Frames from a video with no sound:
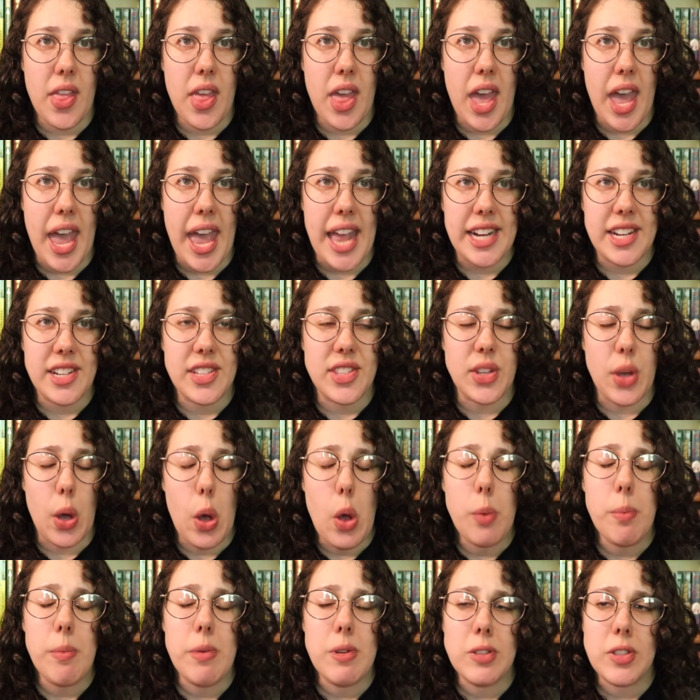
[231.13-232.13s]
And it's
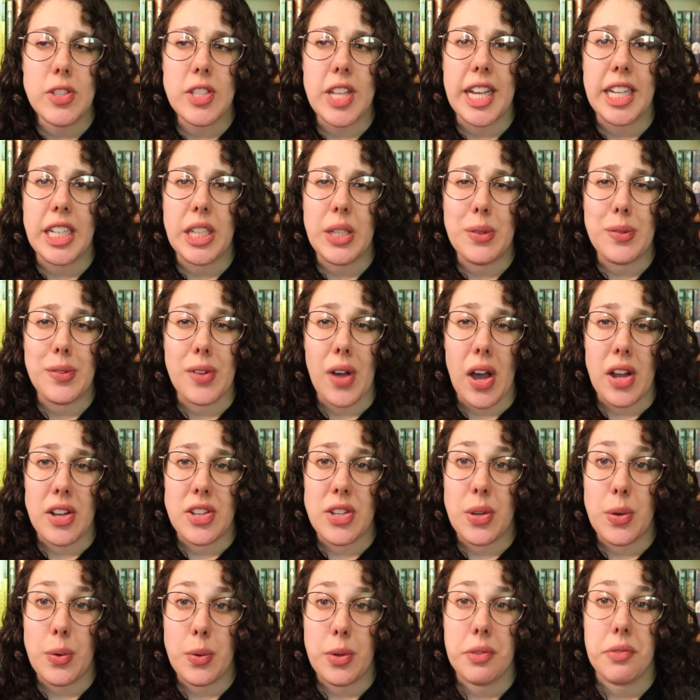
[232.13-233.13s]
almost like you've got
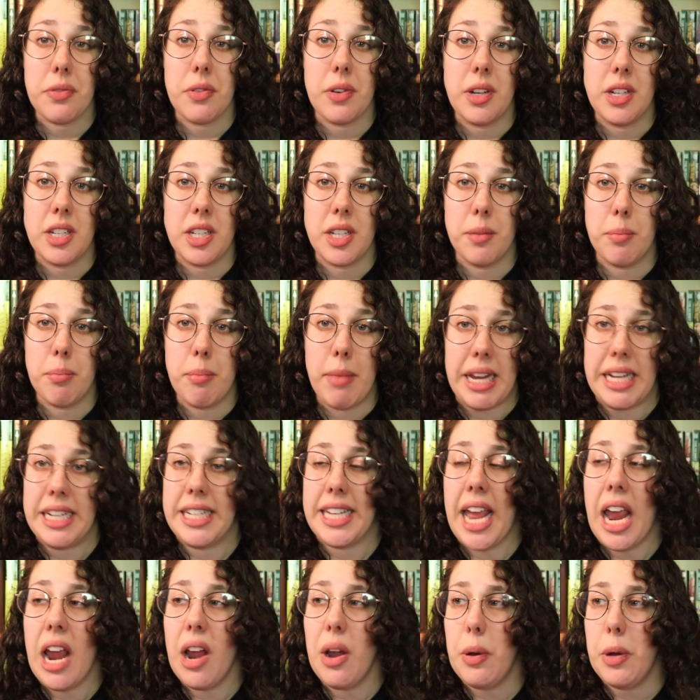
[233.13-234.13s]
2 different main
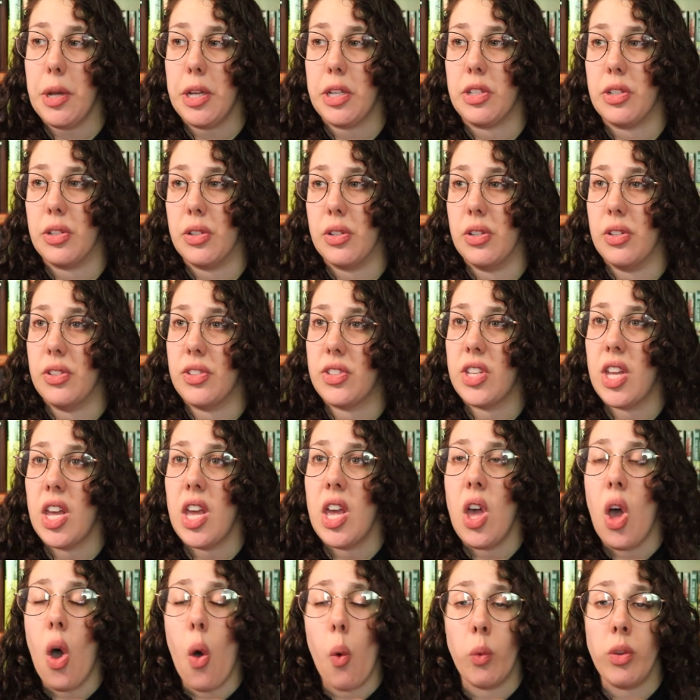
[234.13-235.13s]
characters
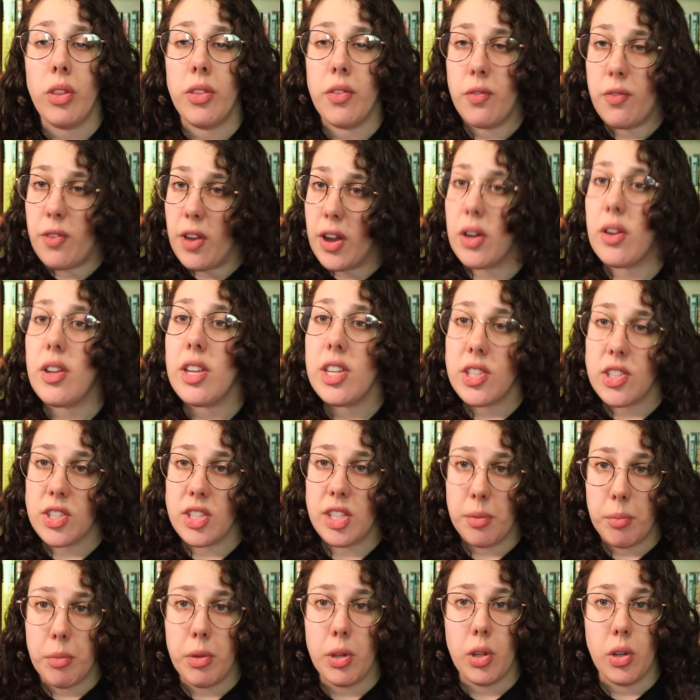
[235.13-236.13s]
with very
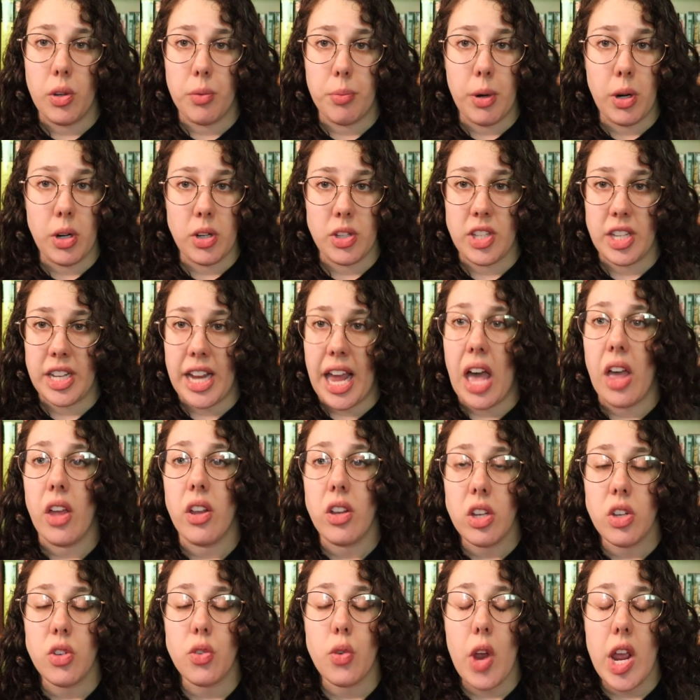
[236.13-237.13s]
similar
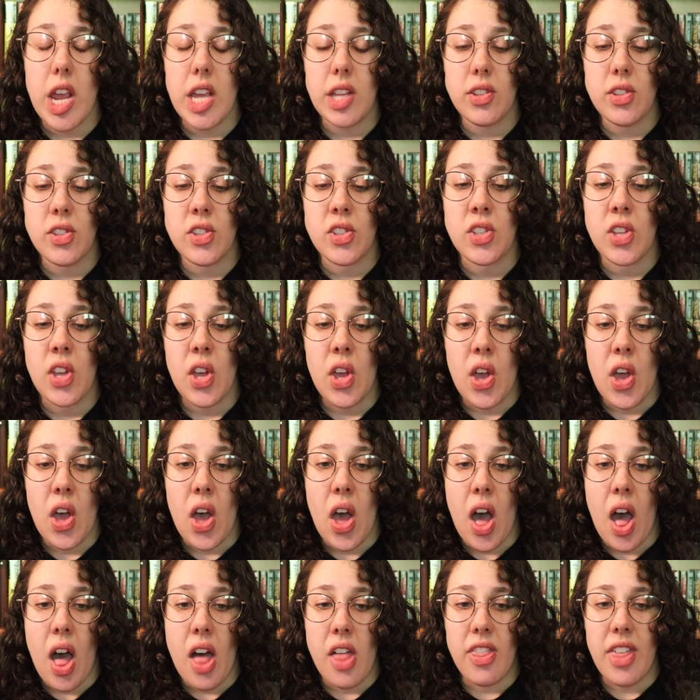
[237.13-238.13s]
personality traits
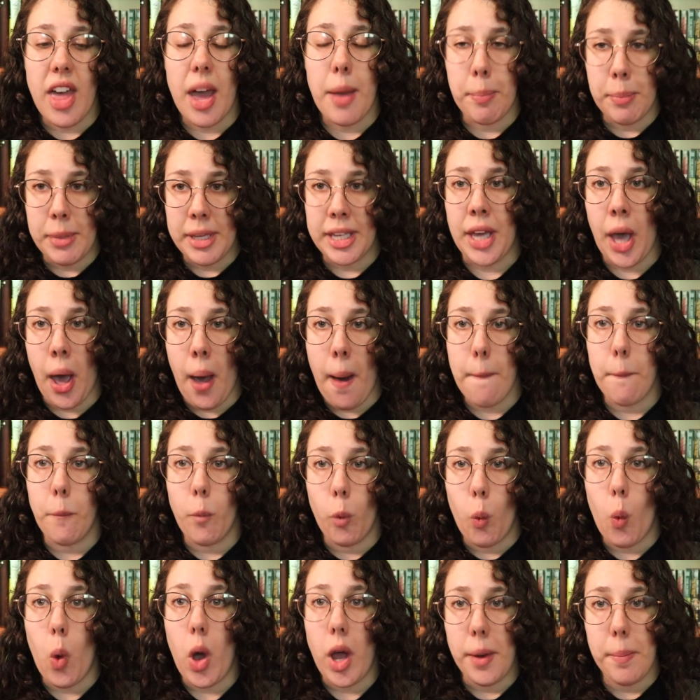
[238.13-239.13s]
that
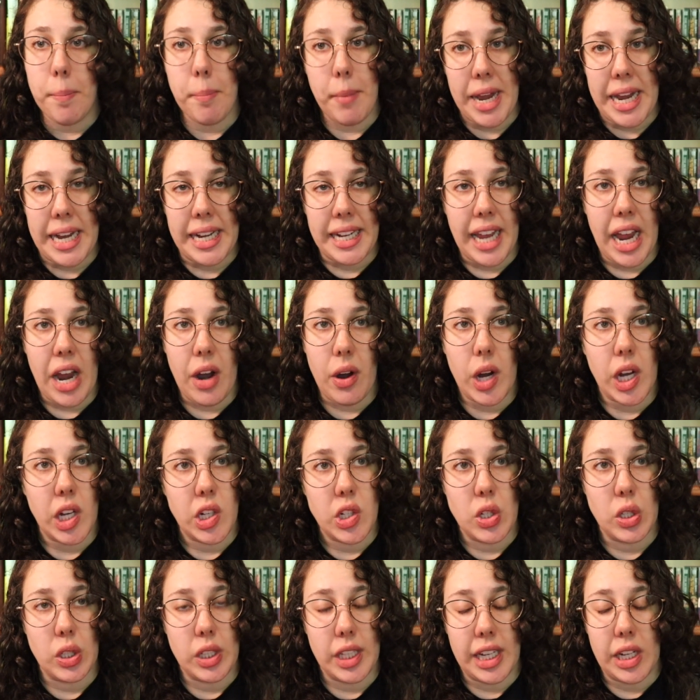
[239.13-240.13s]
become one main
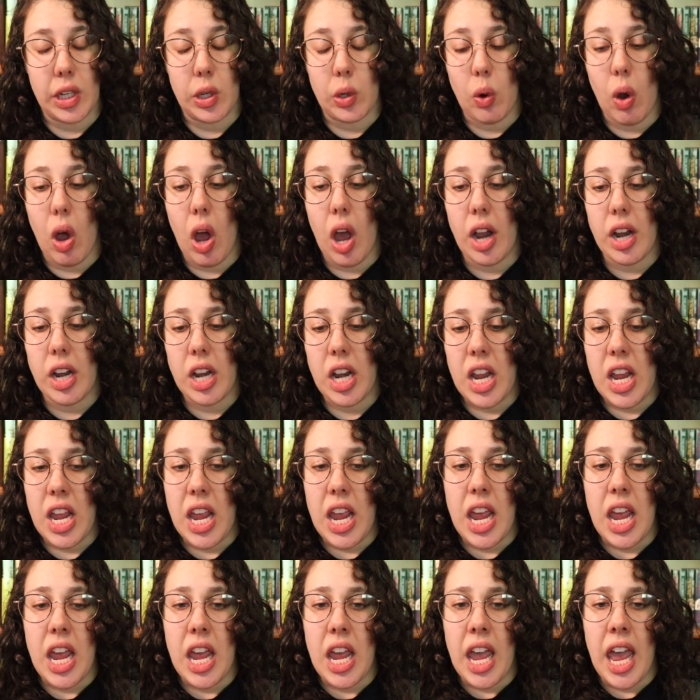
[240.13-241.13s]
character later on.
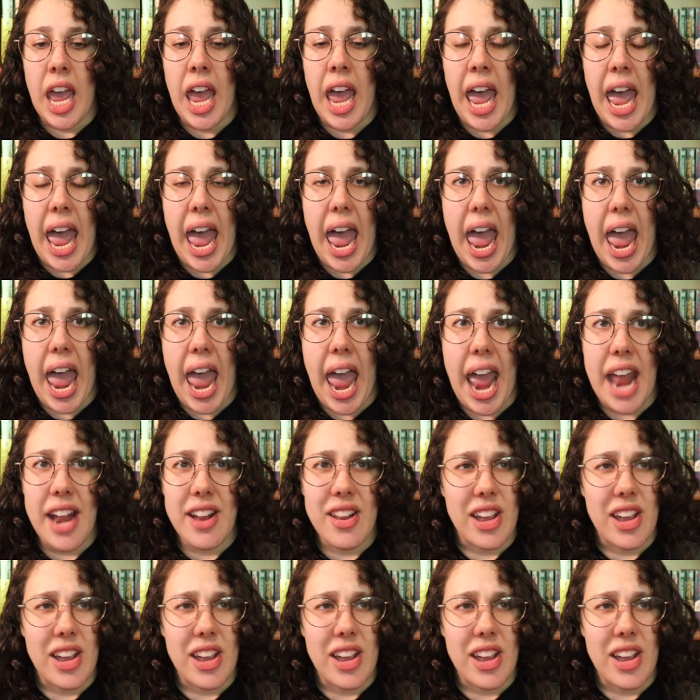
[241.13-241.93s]
And